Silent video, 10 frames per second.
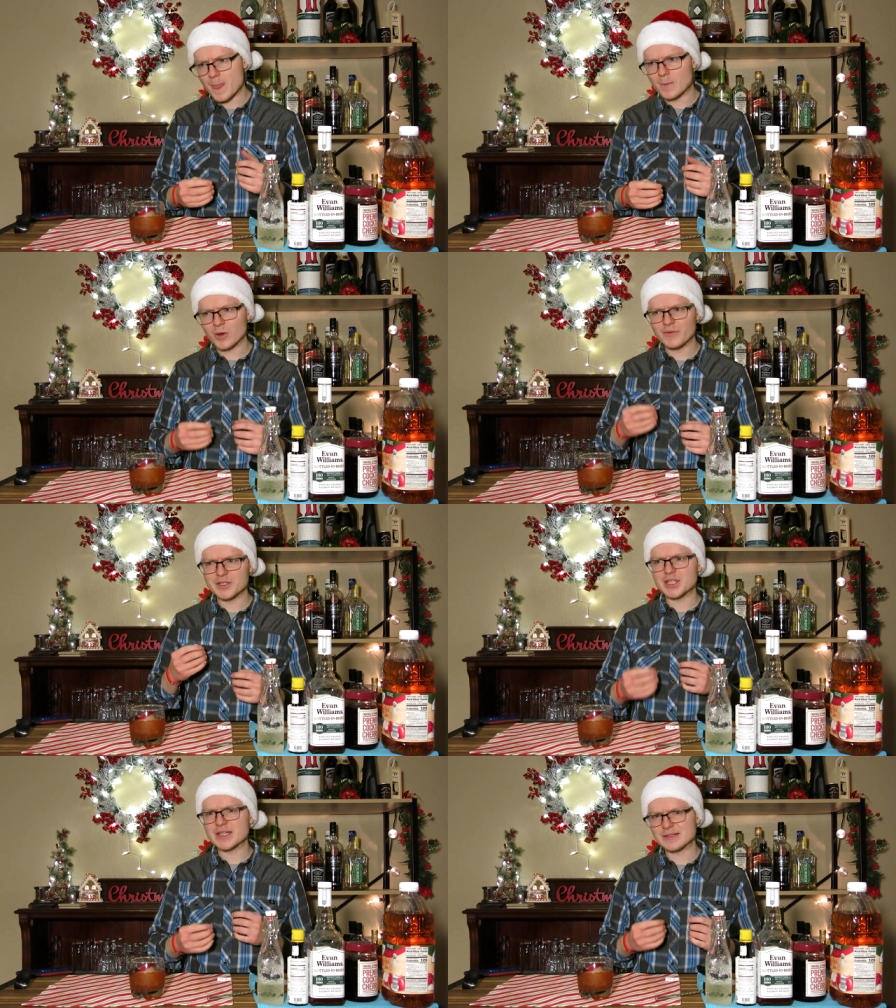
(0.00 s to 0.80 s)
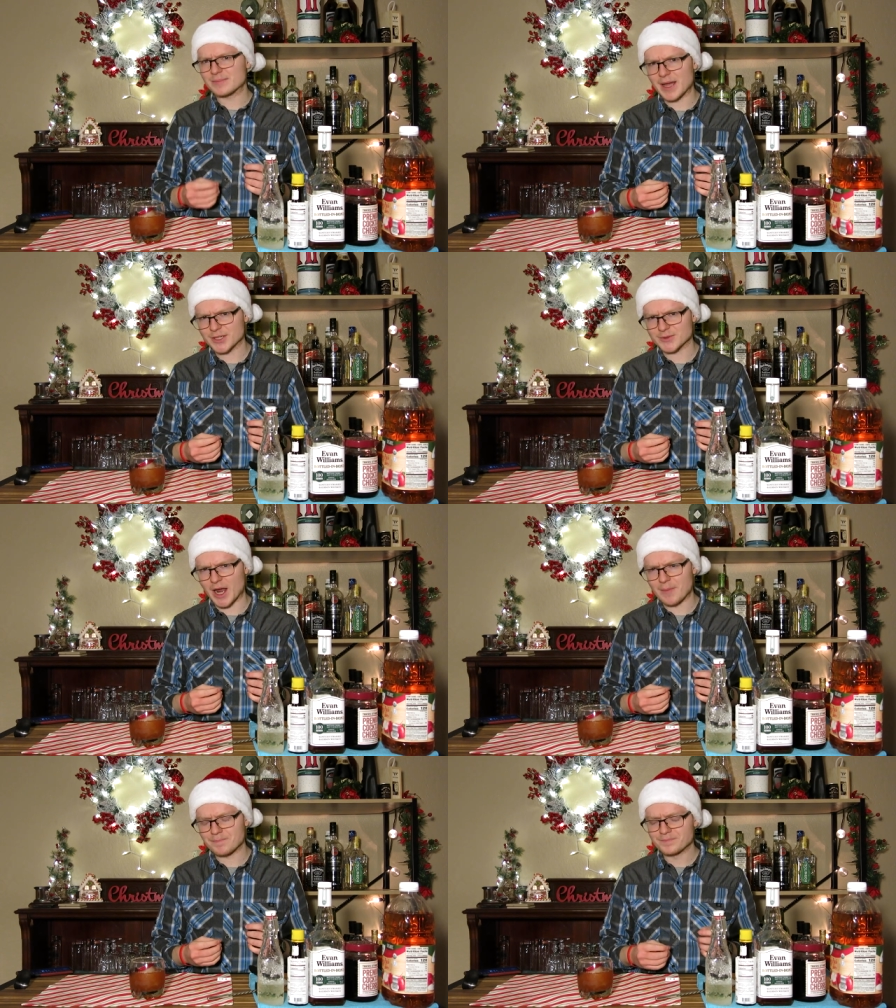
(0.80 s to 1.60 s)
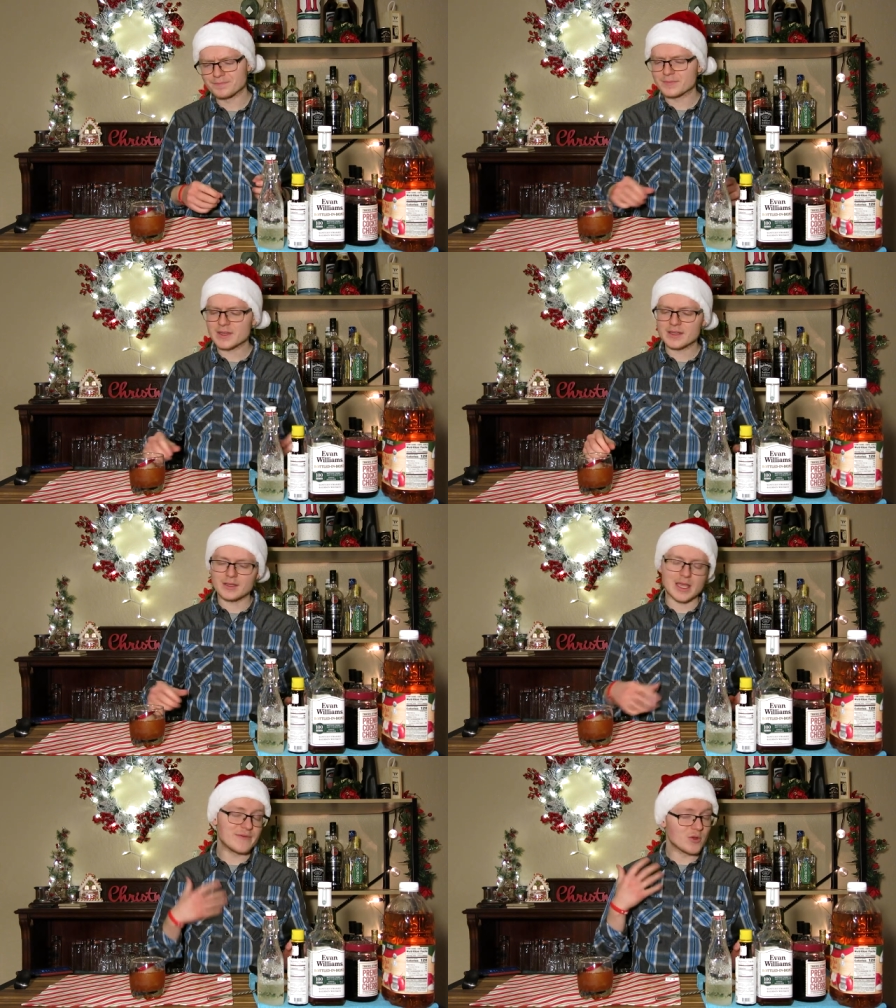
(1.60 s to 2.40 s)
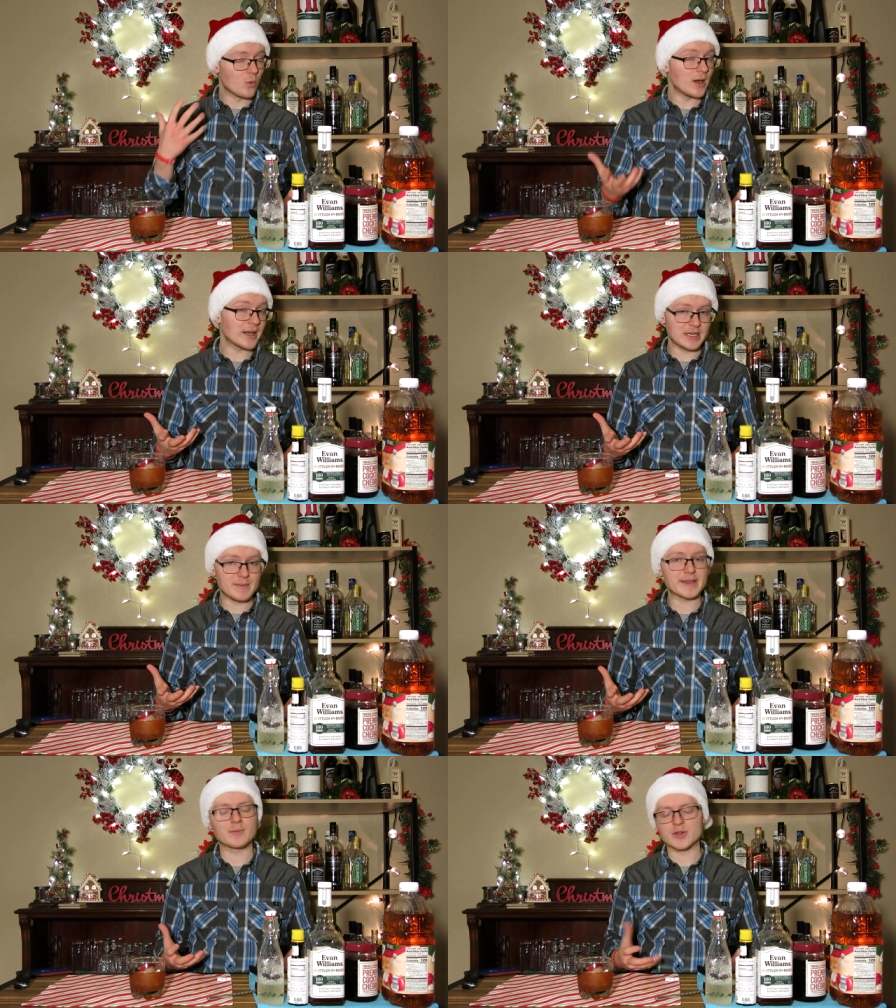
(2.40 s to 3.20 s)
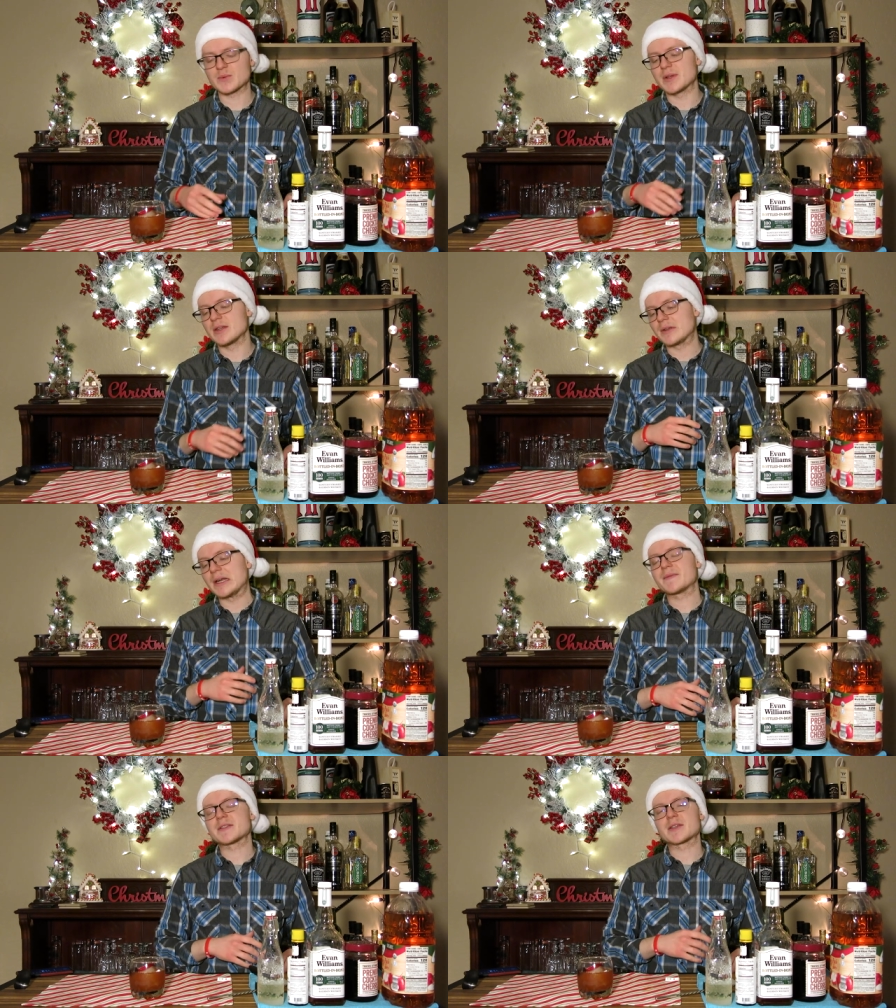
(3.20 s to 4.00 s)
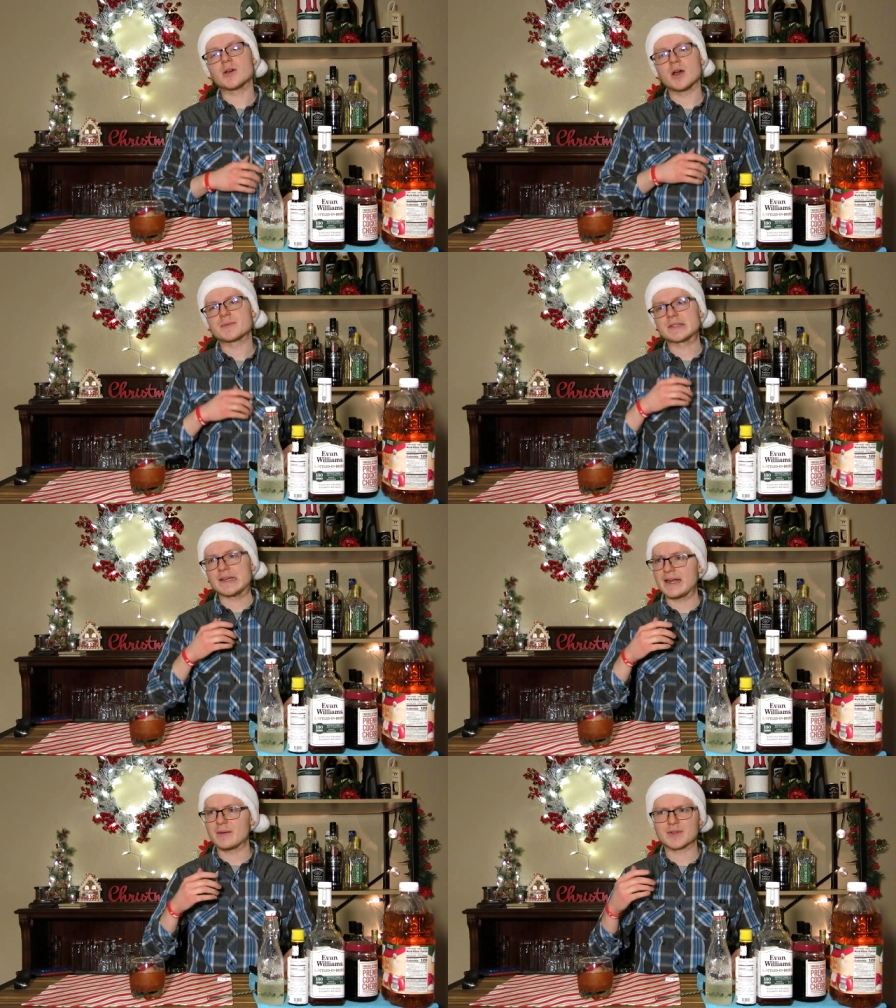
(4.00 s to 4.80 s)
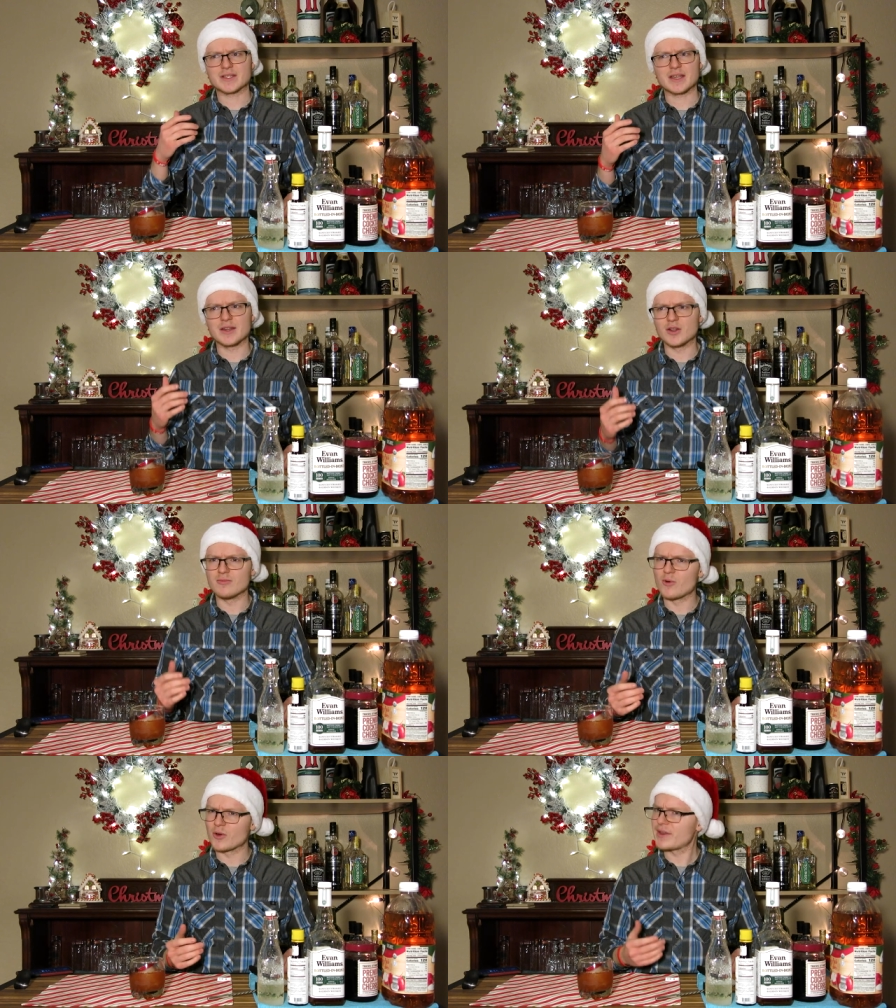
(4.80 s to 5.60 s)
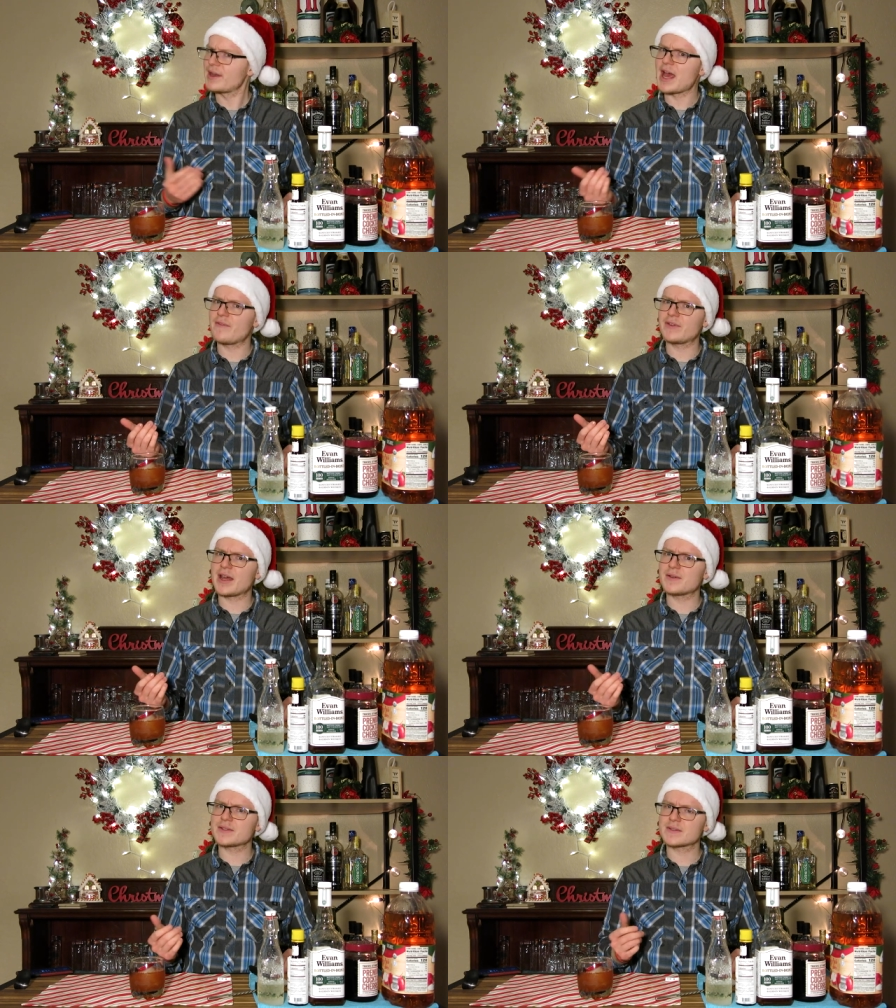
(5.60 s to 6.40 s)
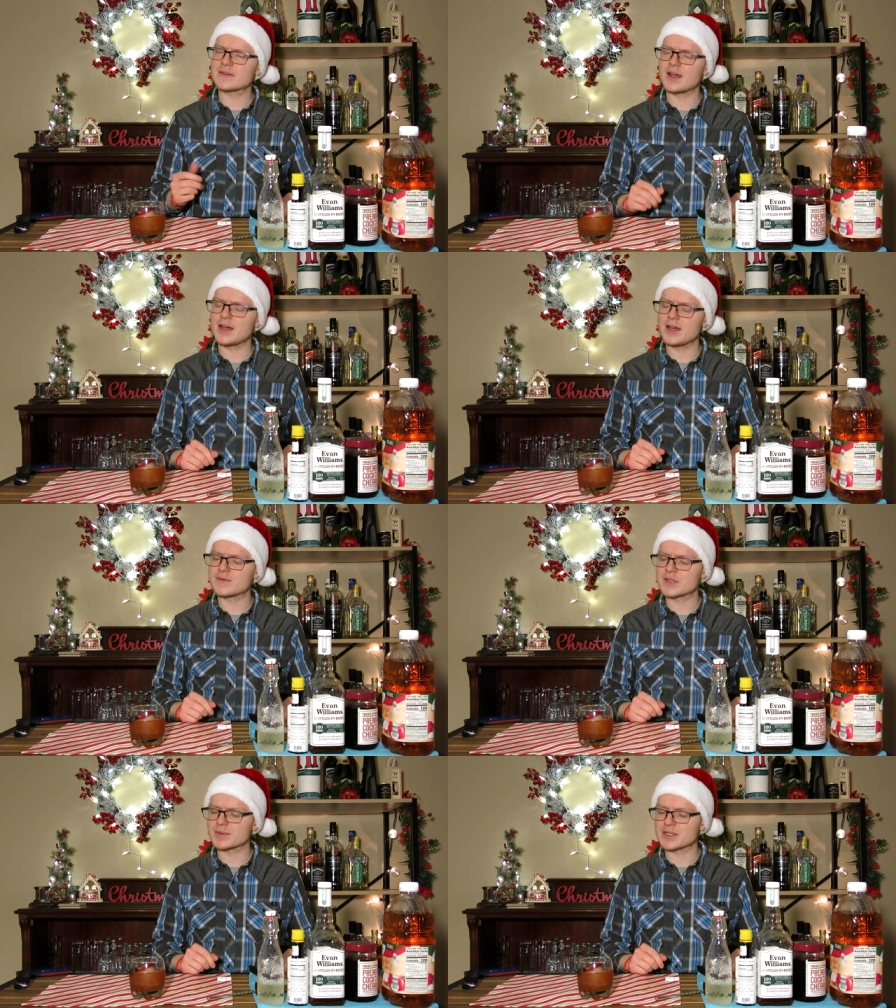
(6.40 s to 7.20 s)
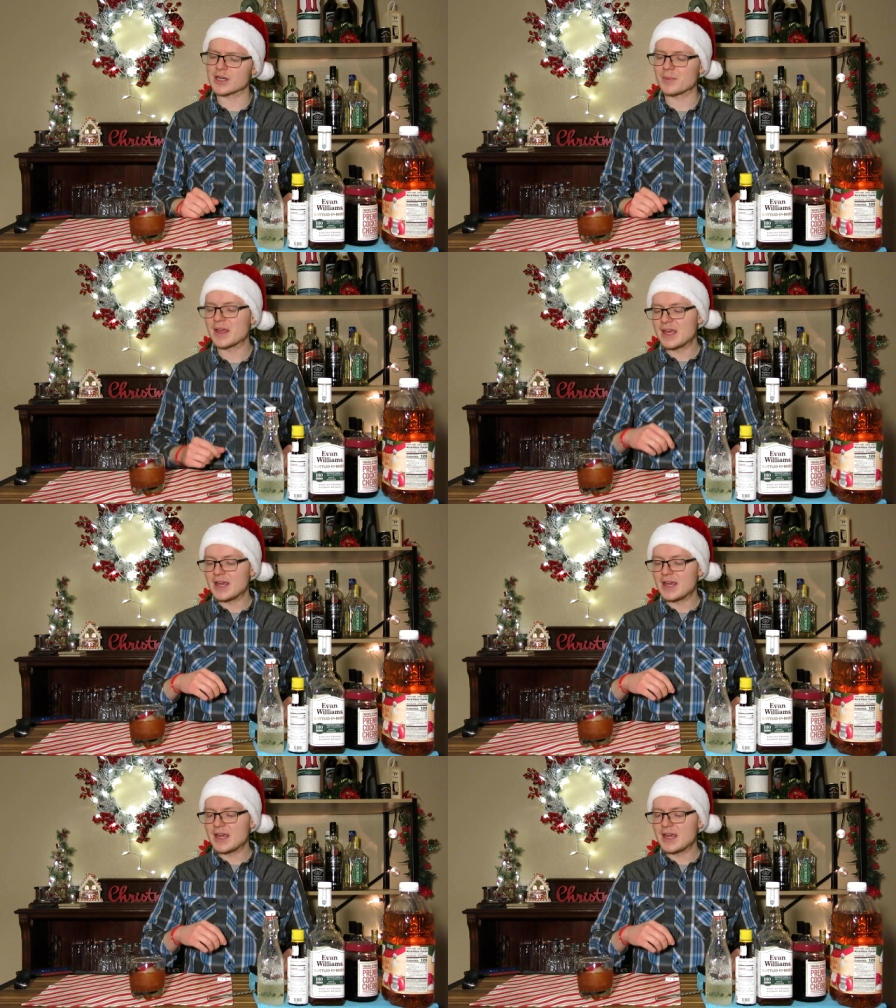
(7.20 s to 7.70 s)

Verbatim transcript: more of a gentle backdrop. If you wanted to make it more sweet, you can obviously go up to, I would say, no more than half an ounce of simple syrup.